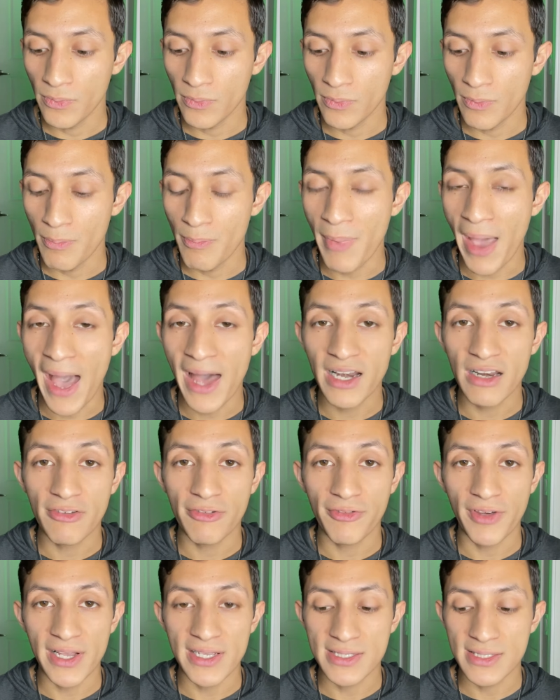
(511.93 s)

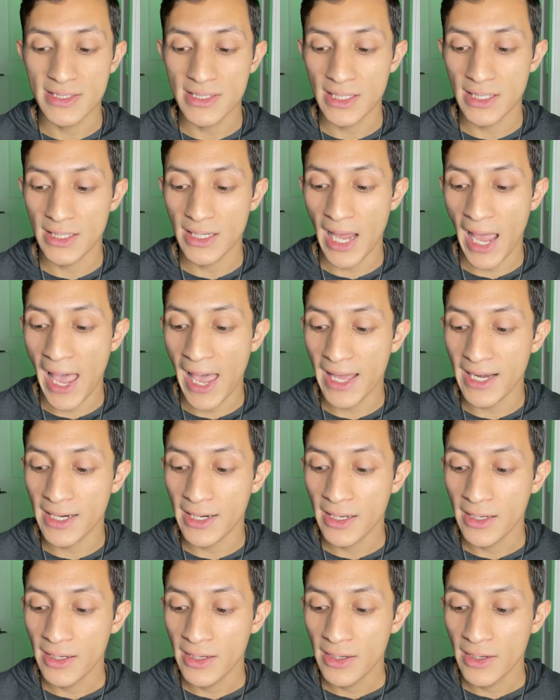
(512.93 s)
manifested
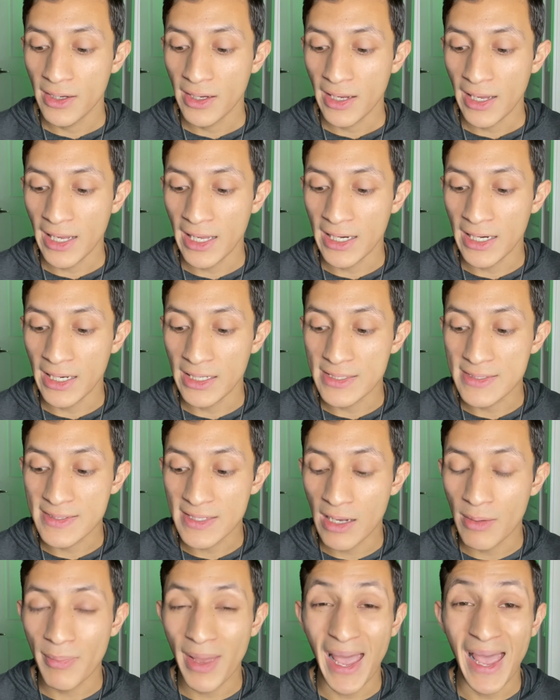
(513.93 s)
and in
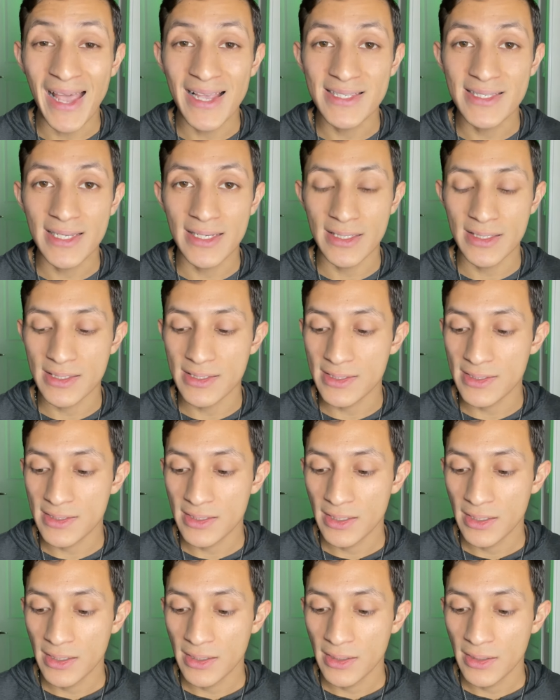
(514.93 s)
some essence
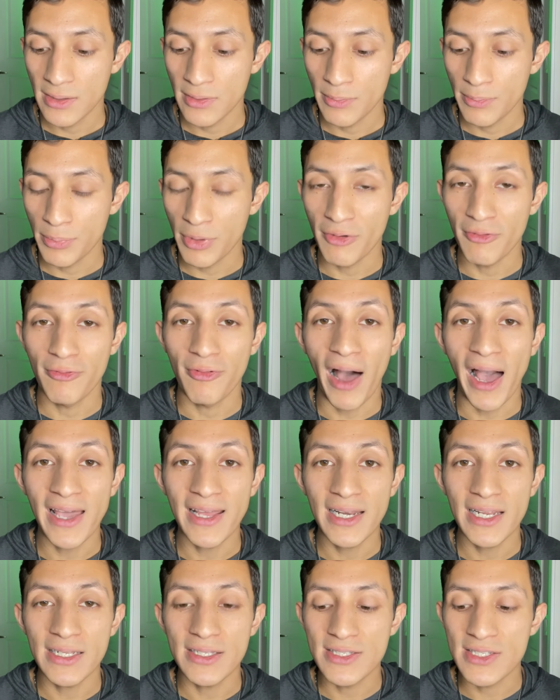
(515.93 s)

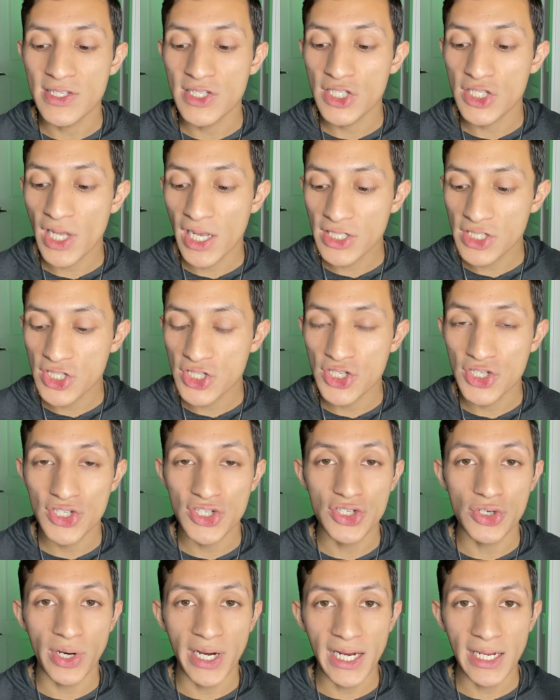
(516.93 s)
provided such
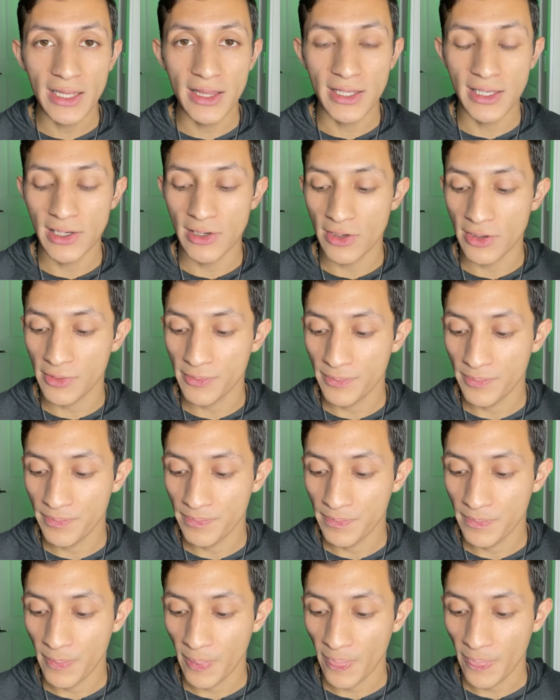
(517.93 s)
strength here
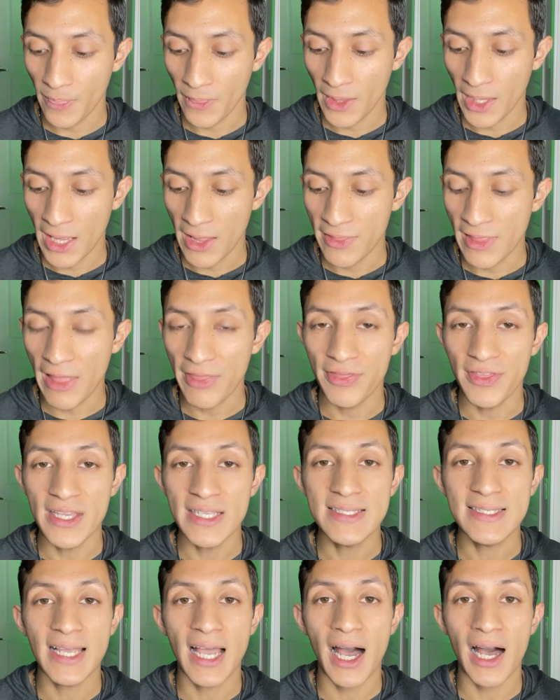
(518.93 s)
that
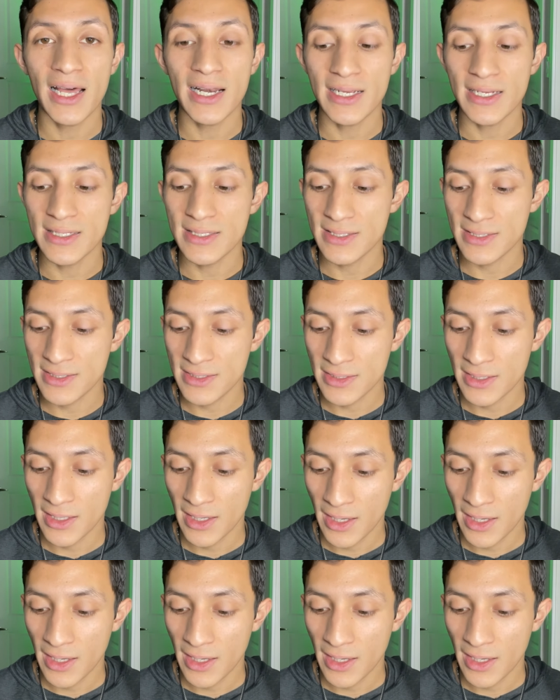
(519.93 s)
this goddess